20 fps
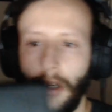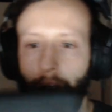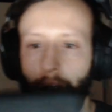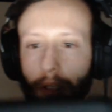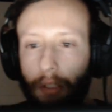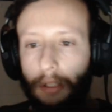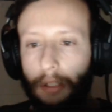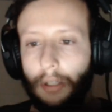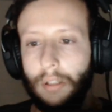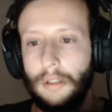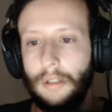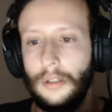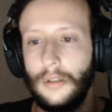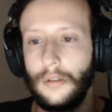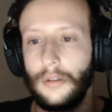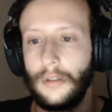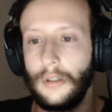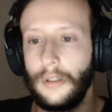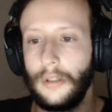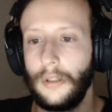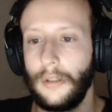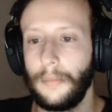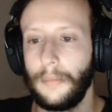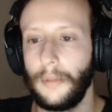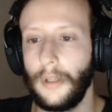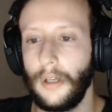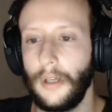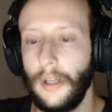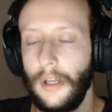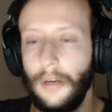Yeah, okay. But
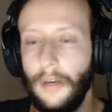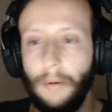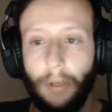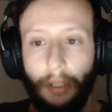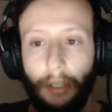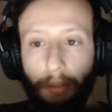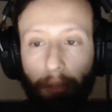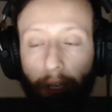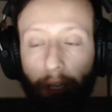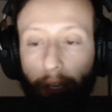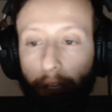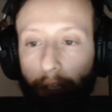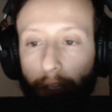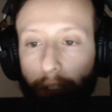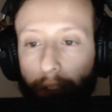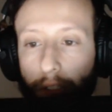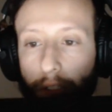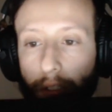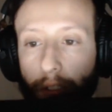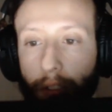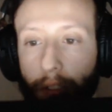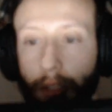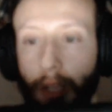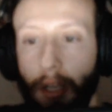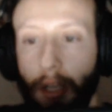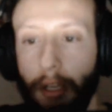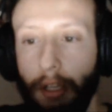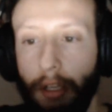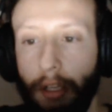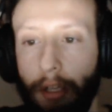anyway, you get it. Not a
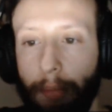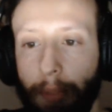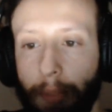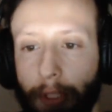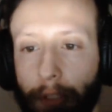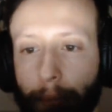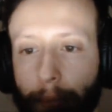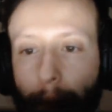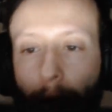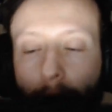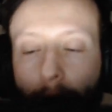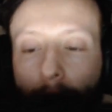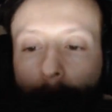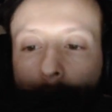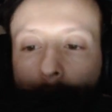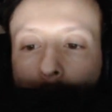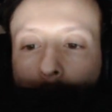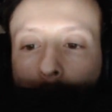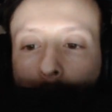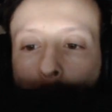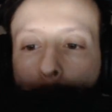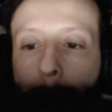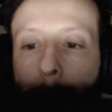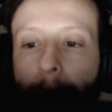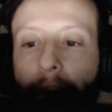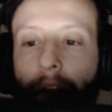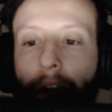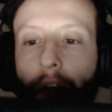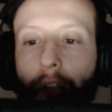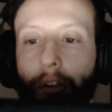good image, but you see
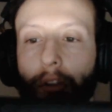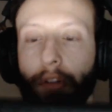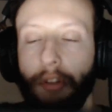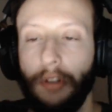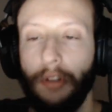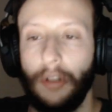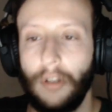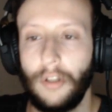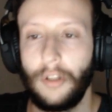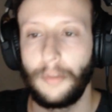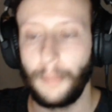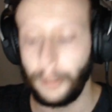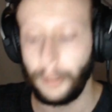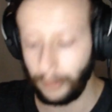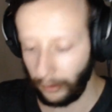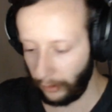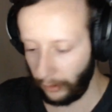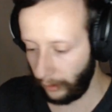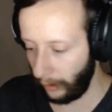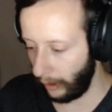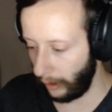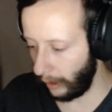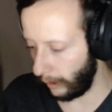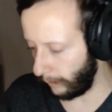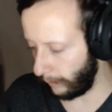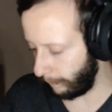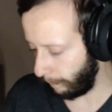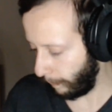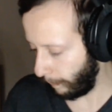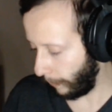all those smudges.
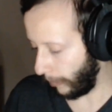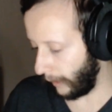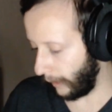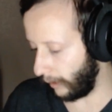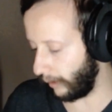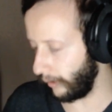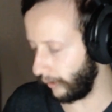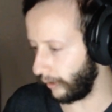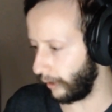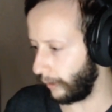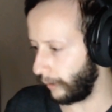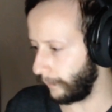Also,